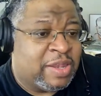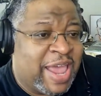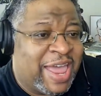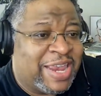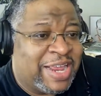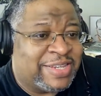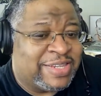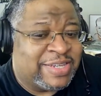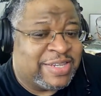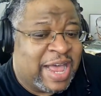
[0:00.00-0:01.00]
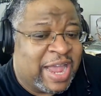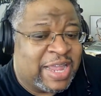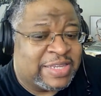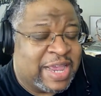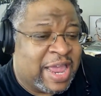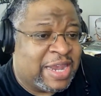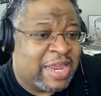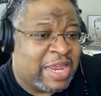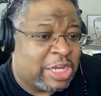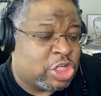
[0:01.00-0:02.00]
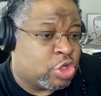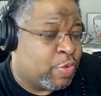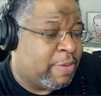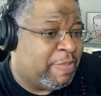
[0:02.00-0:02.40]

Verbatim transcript: that is the science and the history